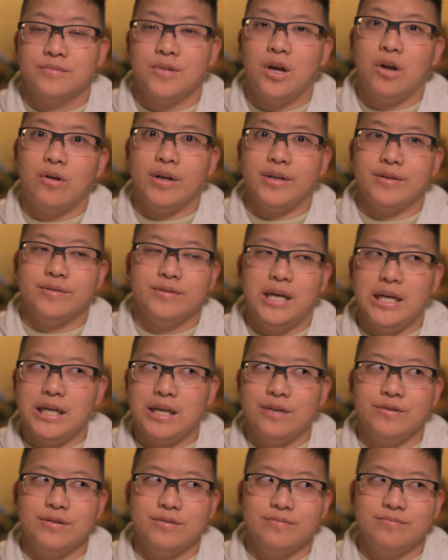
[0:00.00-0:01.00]
Alright, I
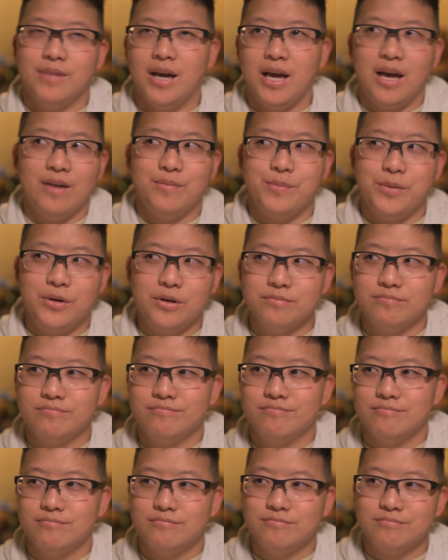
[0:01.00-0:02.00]
give in. I have them all.
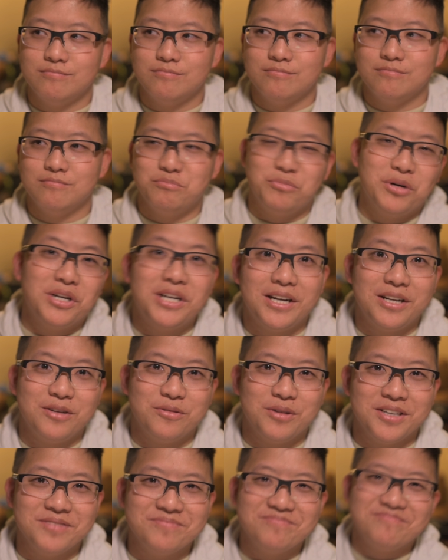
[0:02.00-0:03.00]
But
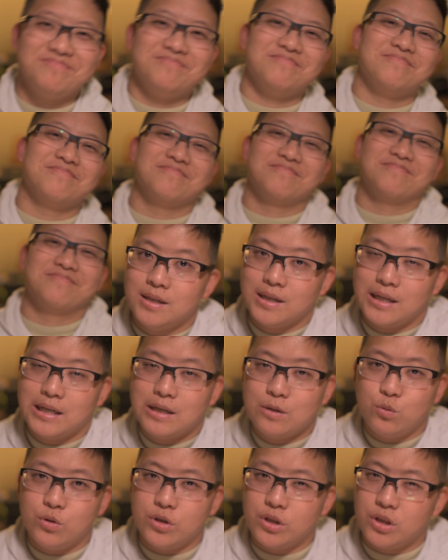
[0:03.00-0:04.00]
anyway,
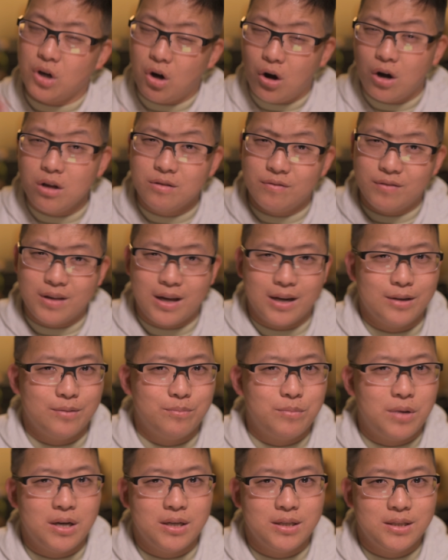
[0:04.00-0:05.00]
now with all of that
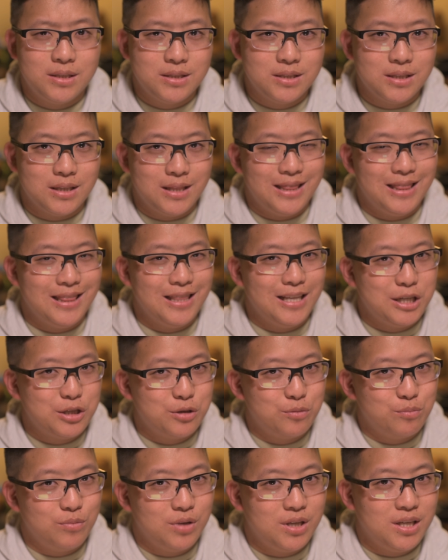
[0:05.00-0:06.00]
in mind, let
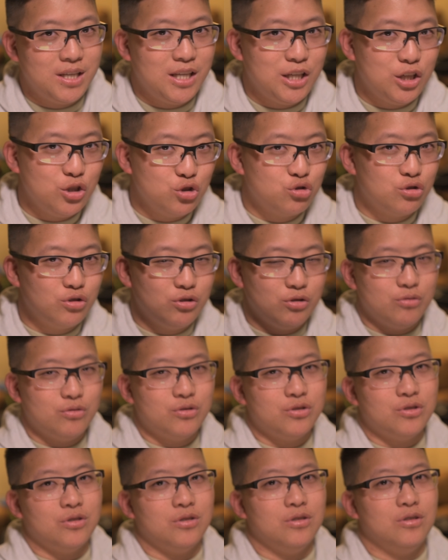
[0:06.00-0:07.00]
me
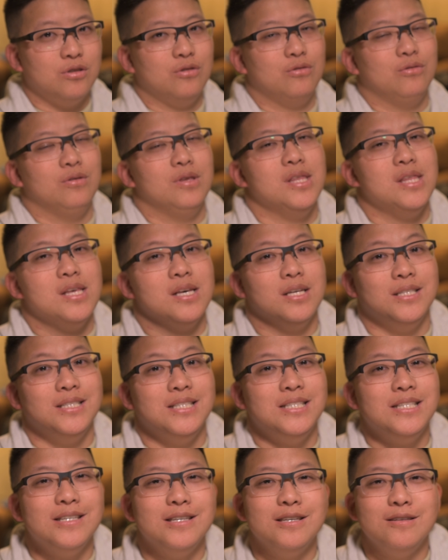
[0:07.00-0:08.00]
introduce to you the
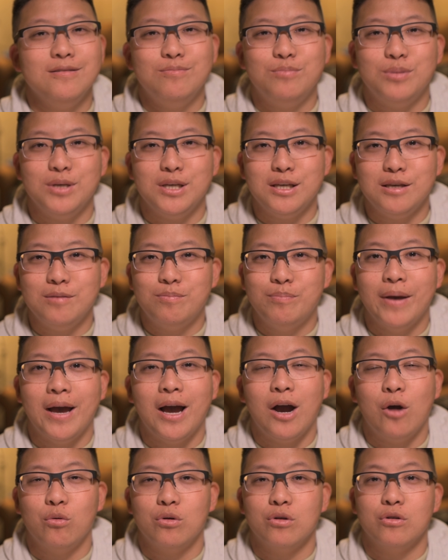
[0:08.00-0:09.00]
DB
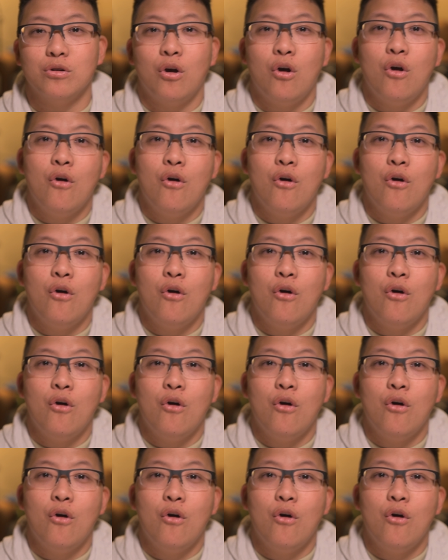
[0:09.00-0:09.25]
Power